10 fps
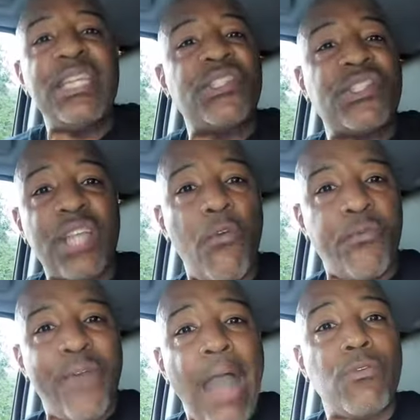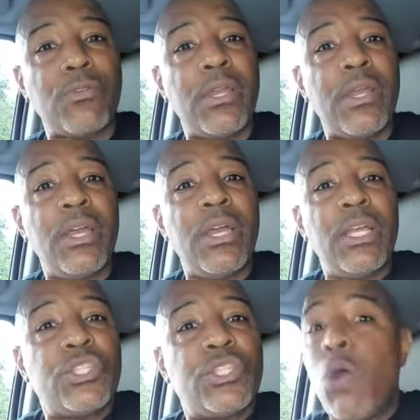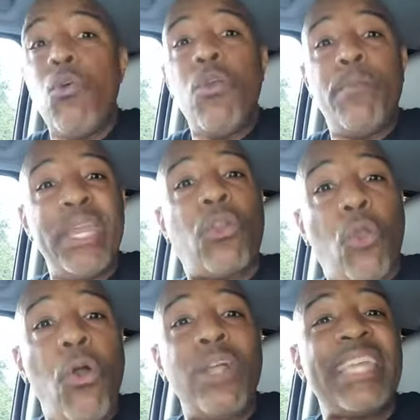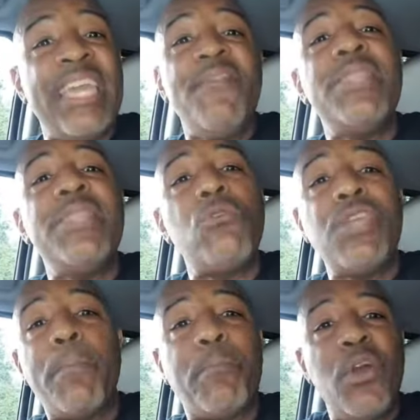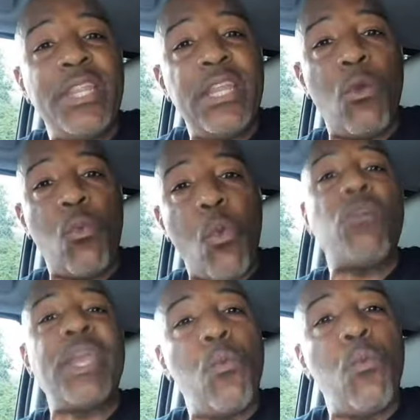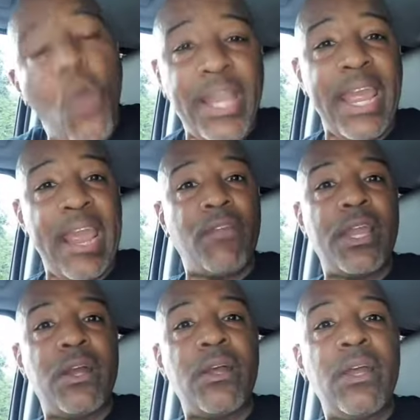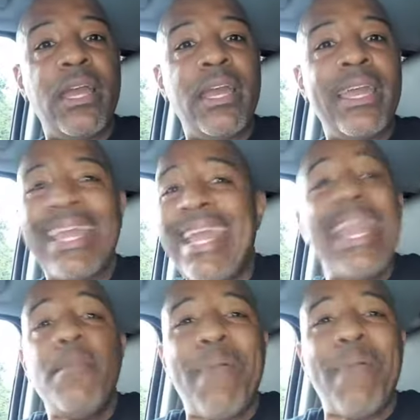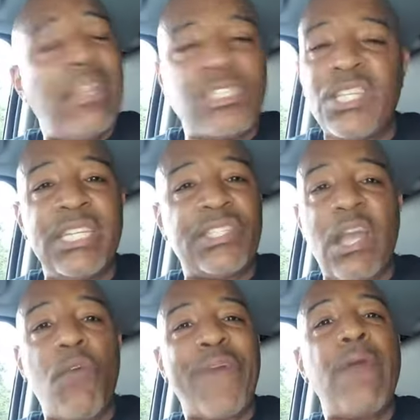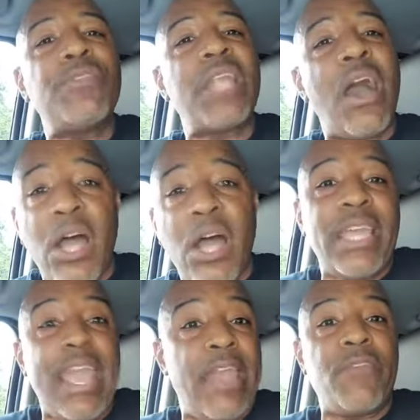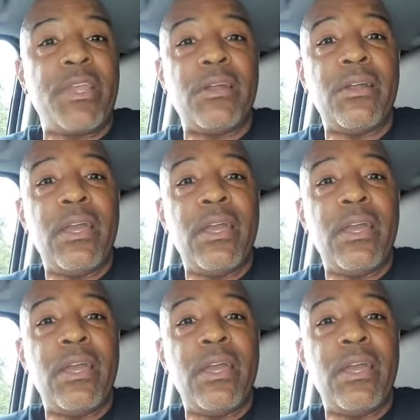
itself out. So because even though you're putting in the work in one area, it ain't balancing itself out in the other area.